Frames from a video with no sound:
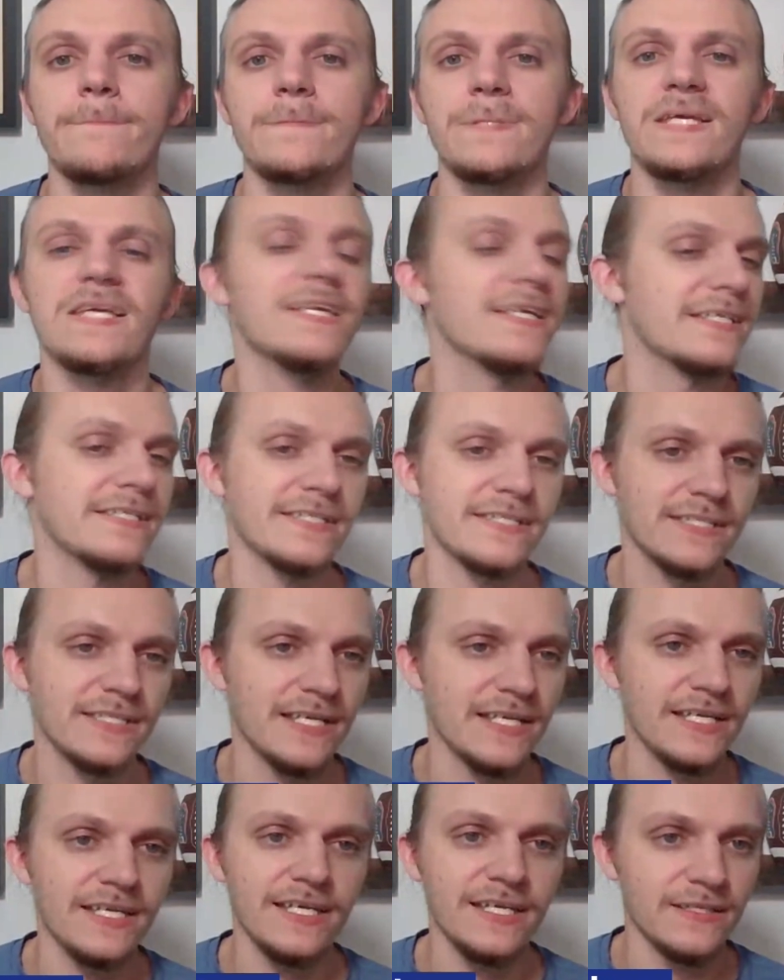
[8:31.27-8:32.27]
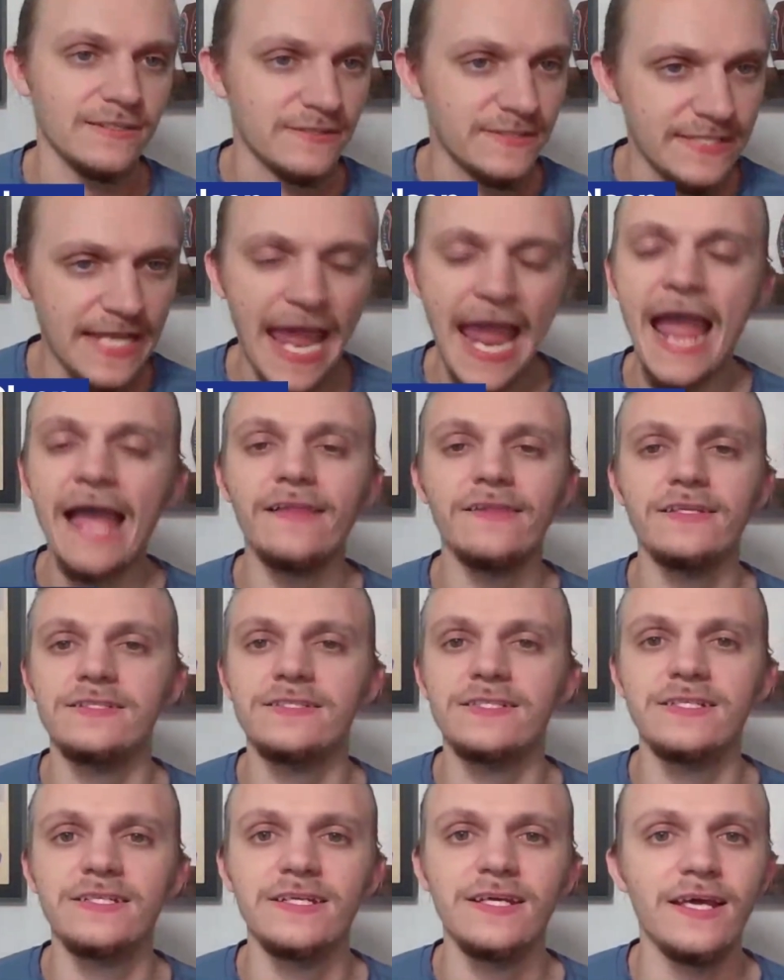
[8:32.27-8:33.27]
He is
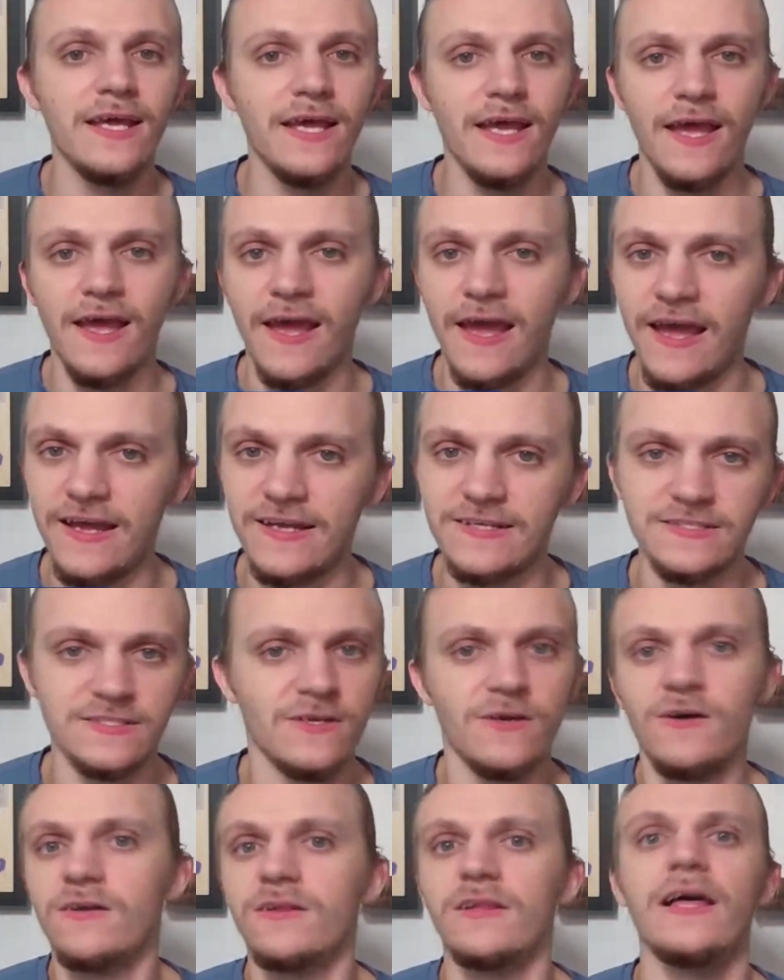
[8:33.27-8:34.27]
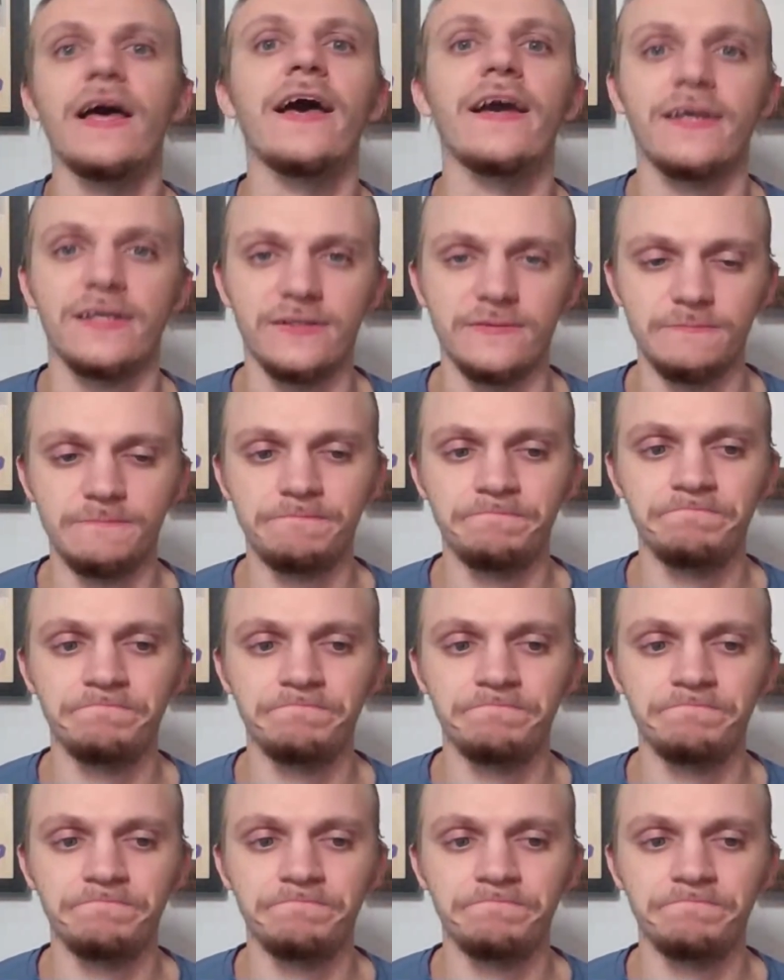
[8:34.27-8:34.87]
talented as all heck.